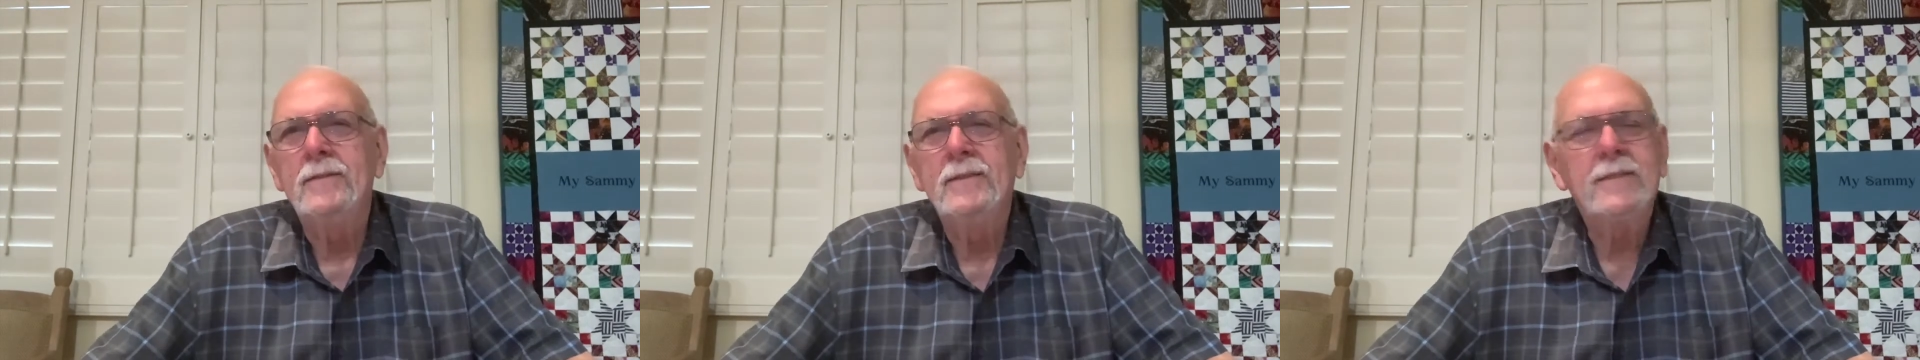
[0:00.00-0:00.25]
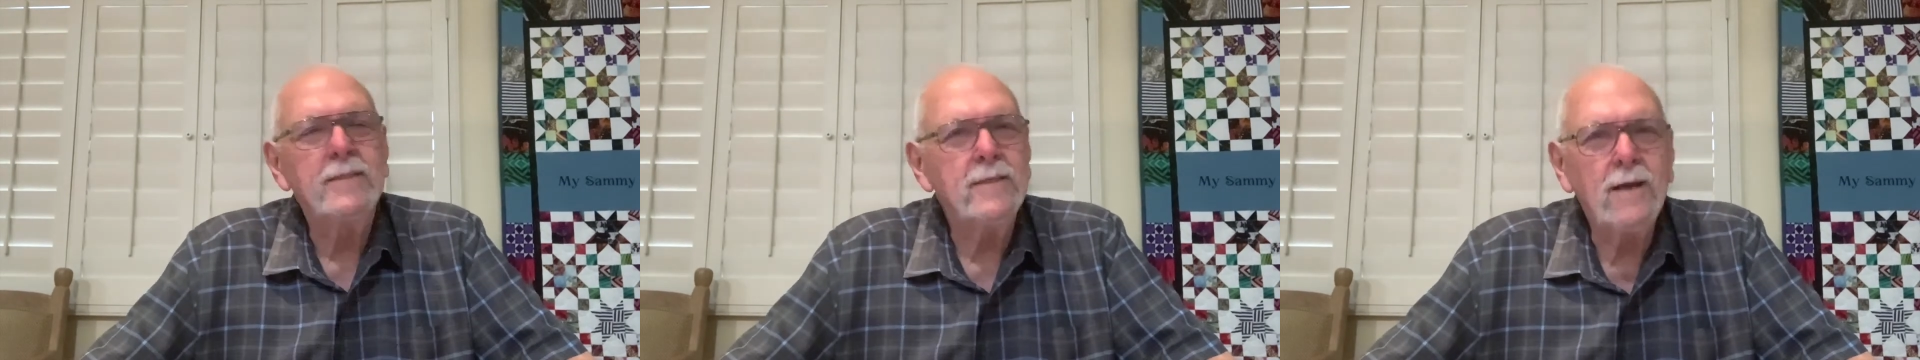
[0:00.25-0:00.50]

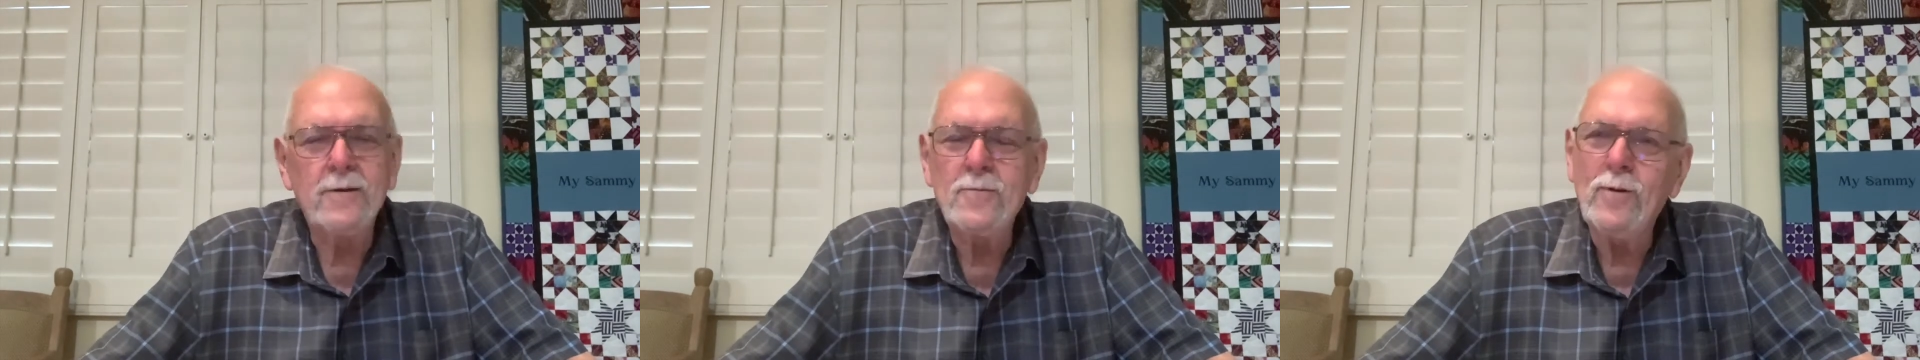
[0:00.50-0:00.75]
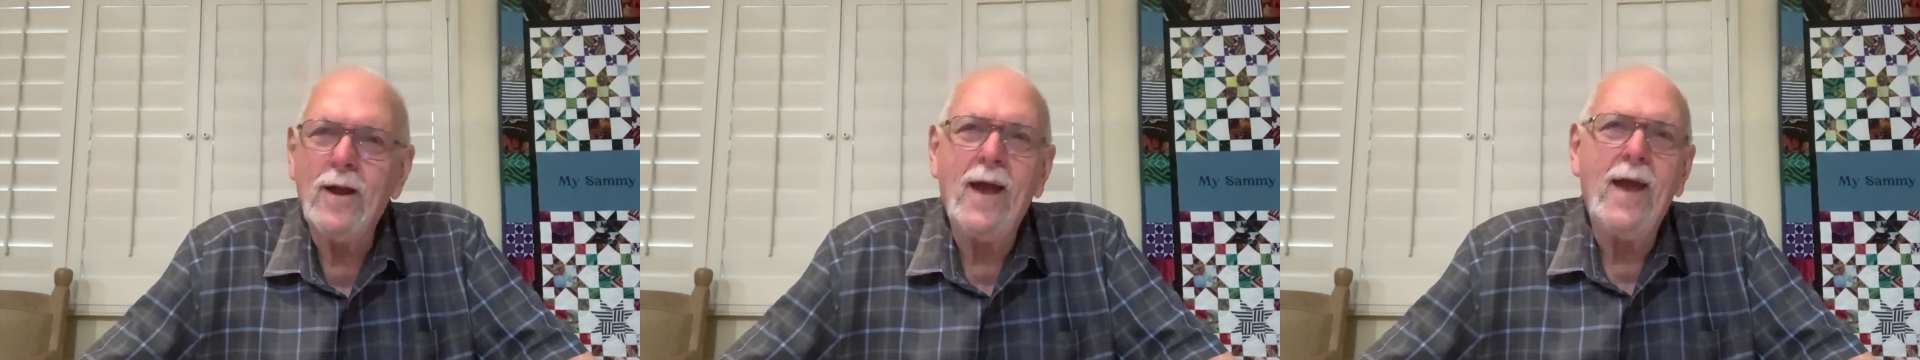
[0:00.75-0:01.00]
It's not
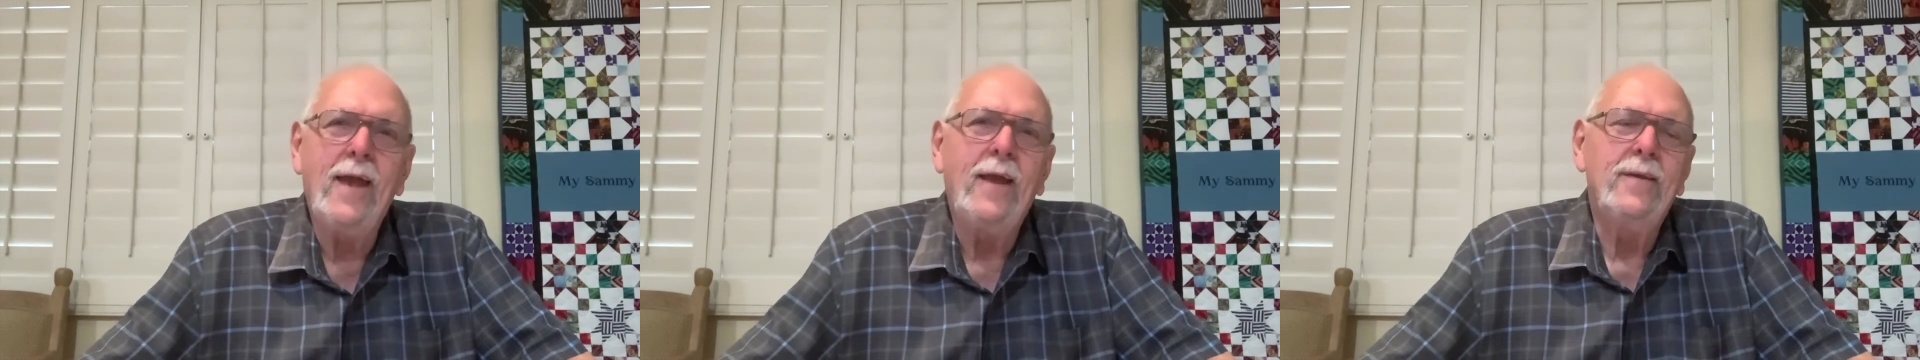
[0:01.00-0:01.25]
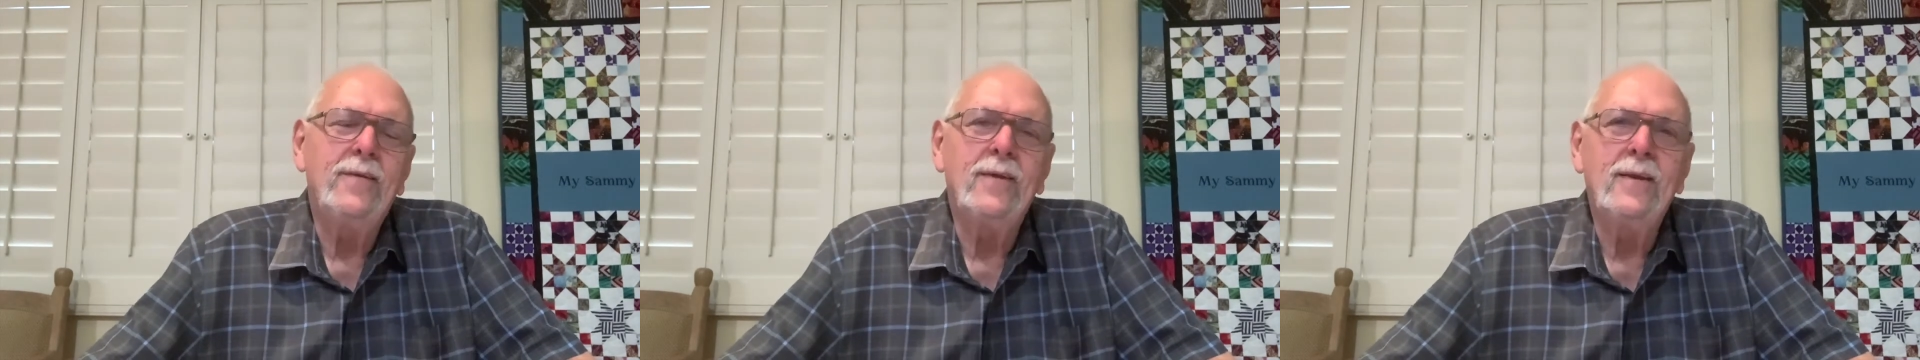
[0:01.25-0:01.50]

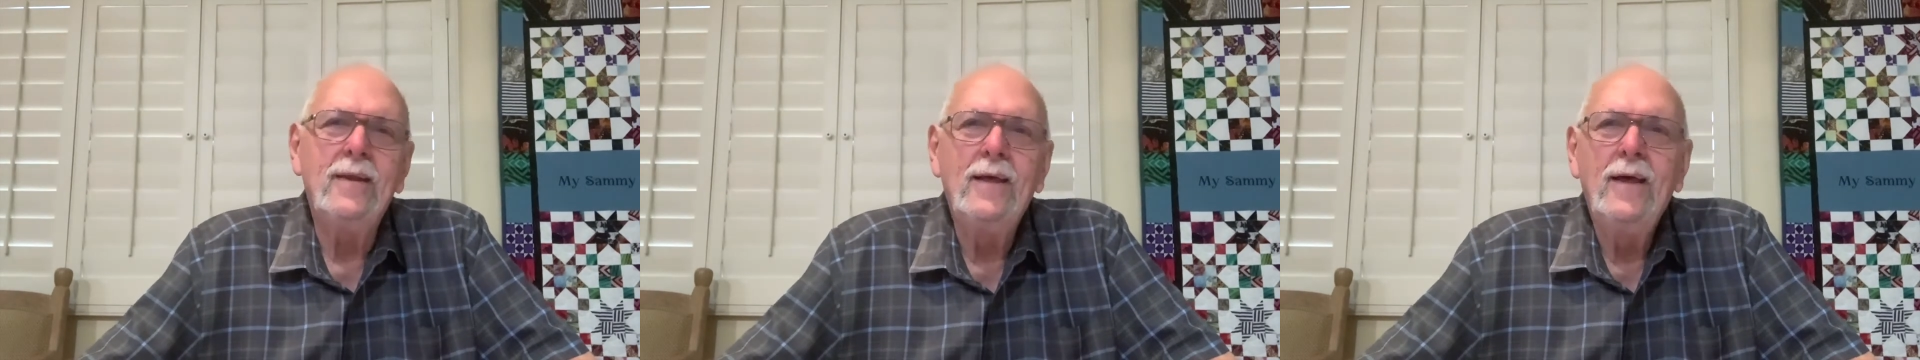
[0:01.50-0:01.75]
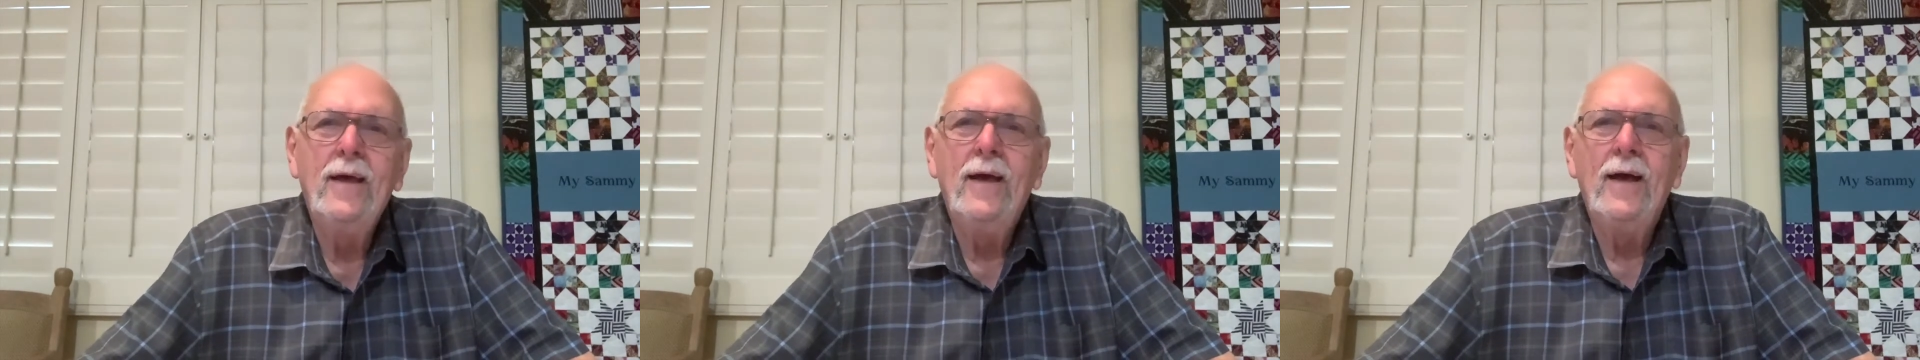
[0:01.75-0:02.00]
right. And
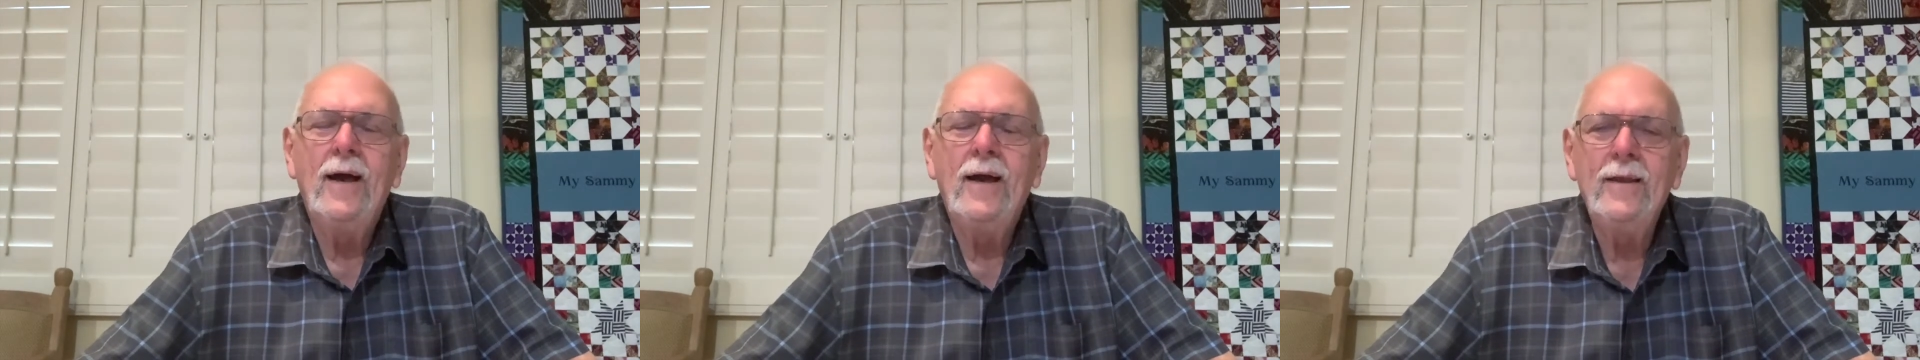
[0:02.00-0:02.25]
I